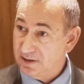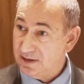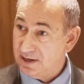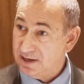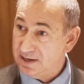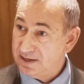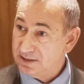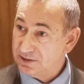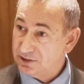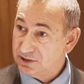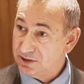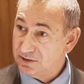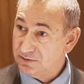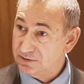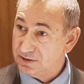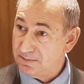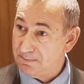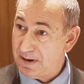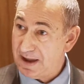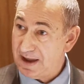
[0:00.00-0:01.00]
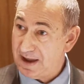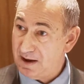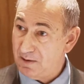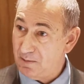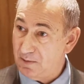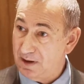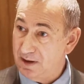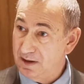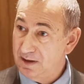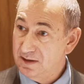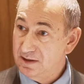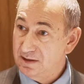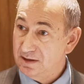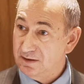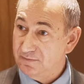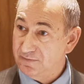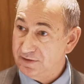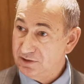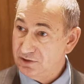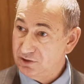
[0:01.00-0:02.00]
And that shows the power
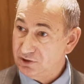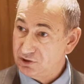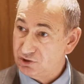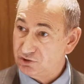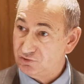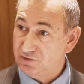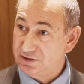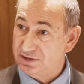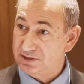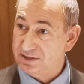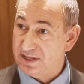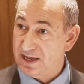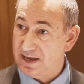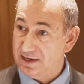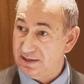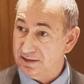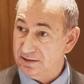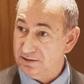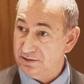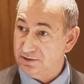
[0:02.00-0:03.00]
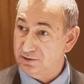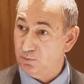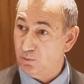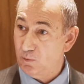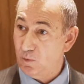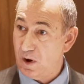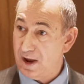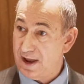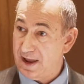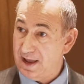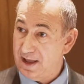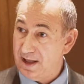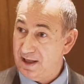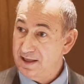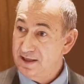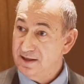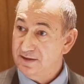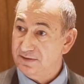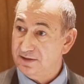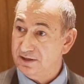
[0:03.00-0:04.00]
of industry standards where
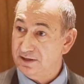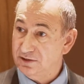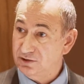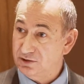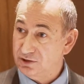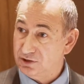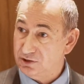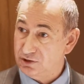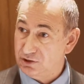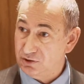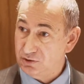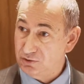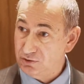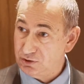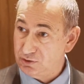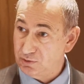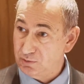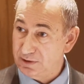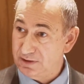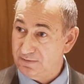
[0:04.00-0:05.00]
the institutional